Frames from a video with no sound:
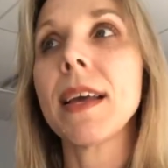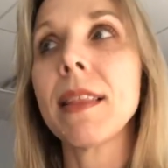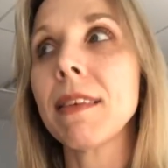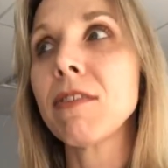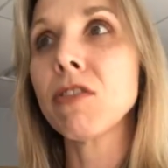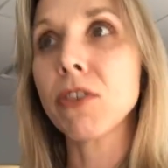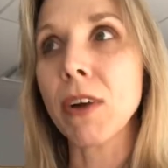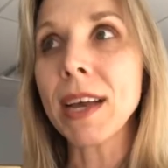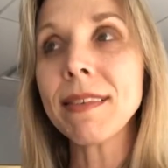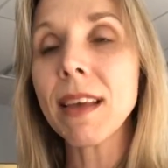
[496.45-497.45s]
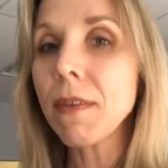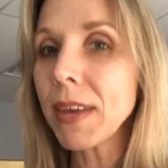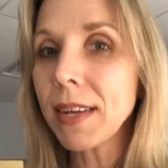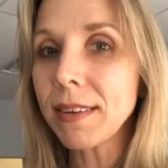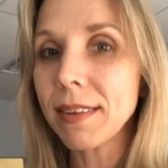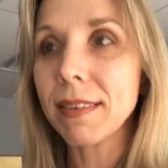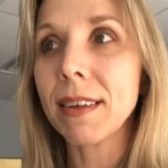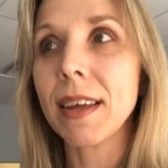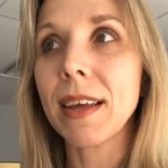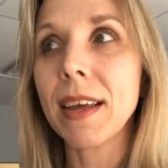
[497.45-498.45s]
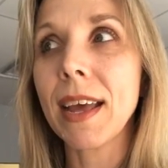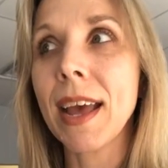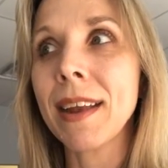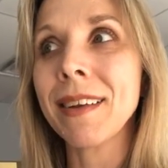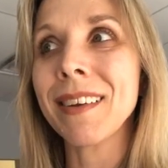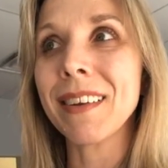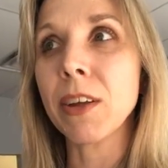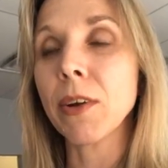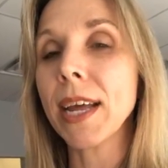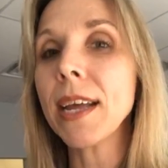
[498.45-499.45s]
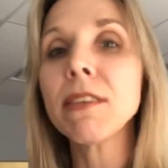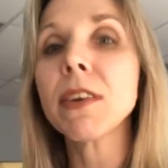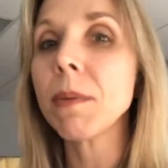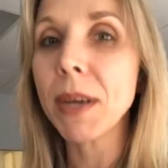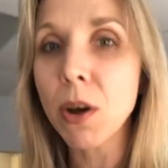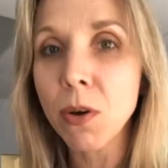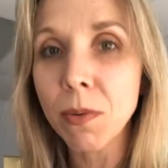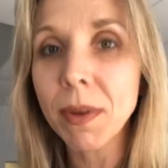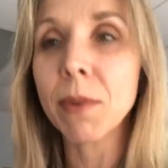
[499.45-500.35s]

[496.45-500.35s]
the stress of it, and your kids are going to be home.